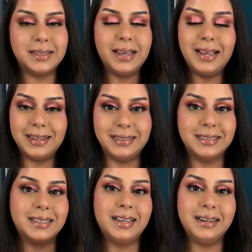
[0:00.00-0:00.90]

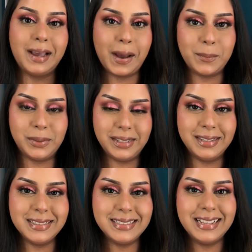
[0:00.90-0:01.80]
health and
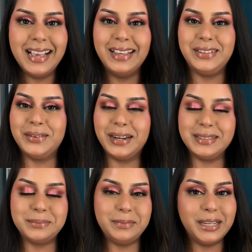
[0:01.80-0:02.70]
happiness. You
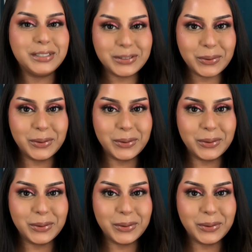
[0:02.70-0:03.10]
guys, make sure